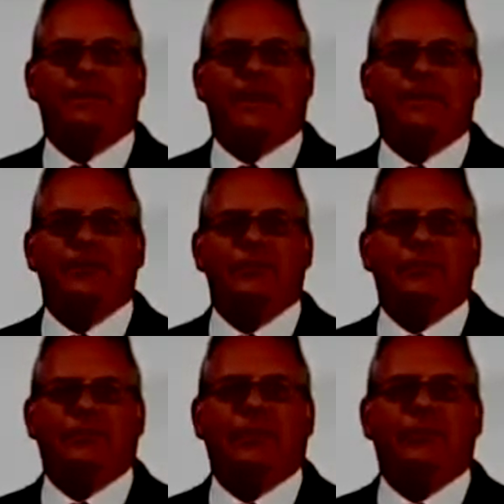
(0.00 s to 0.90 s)
The fibers were
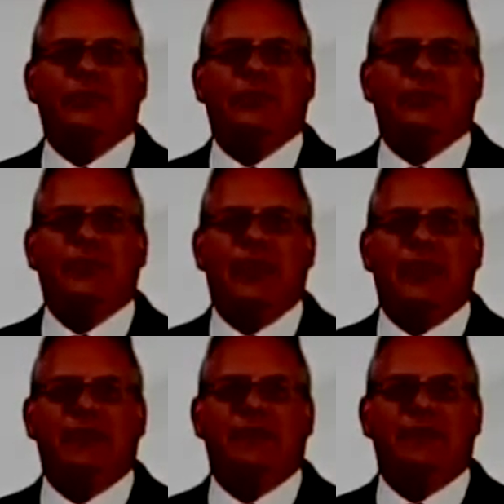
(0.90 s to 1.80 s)
frequently
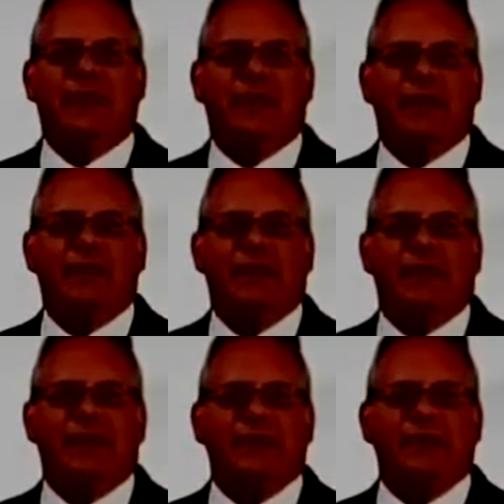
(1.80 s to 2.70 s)
contained in the hair
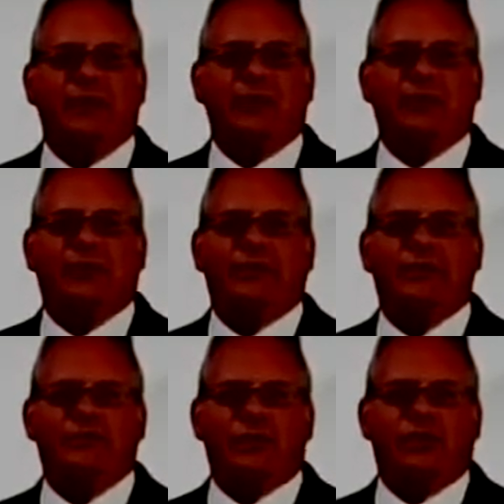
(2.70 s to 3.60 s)
and on the clothing of
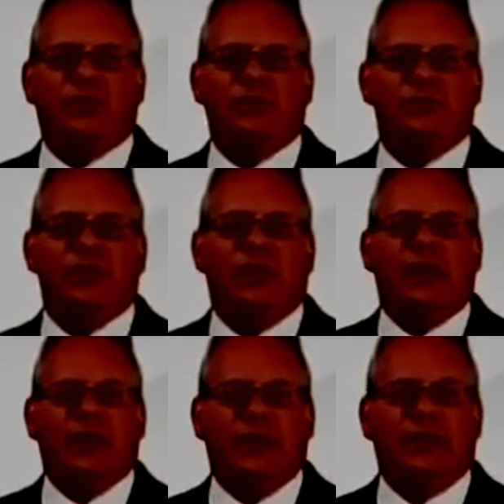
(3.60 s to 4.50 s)
these workers
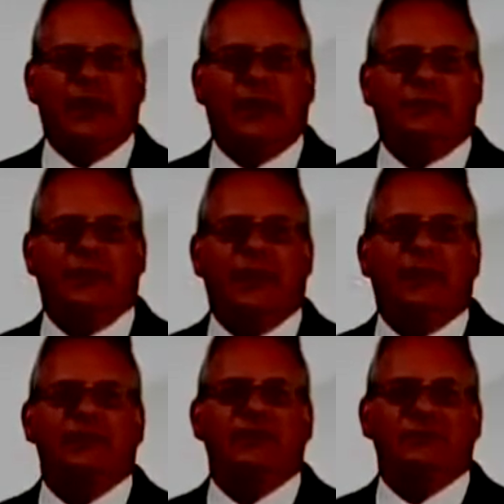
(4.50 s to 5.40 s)
and inhaled by
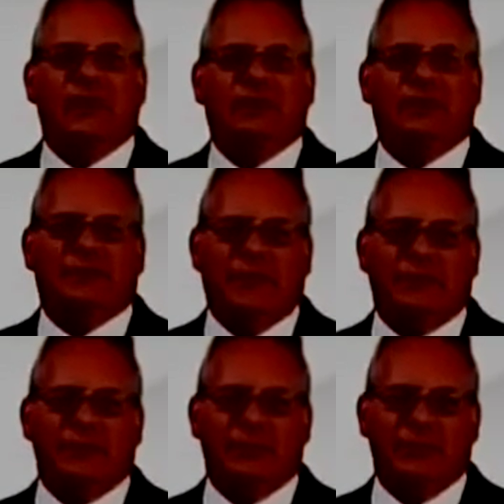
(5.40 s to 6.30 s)
unsuspecting
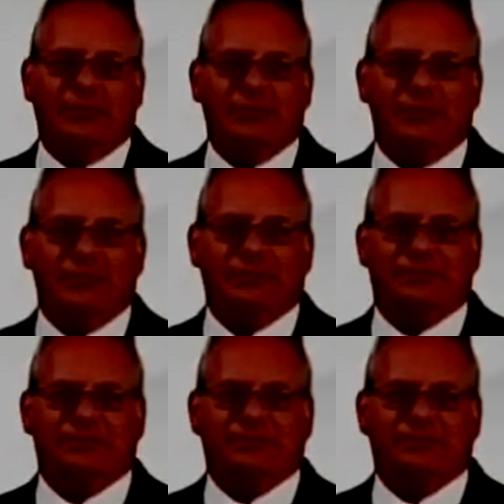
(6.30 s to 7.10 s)
family members.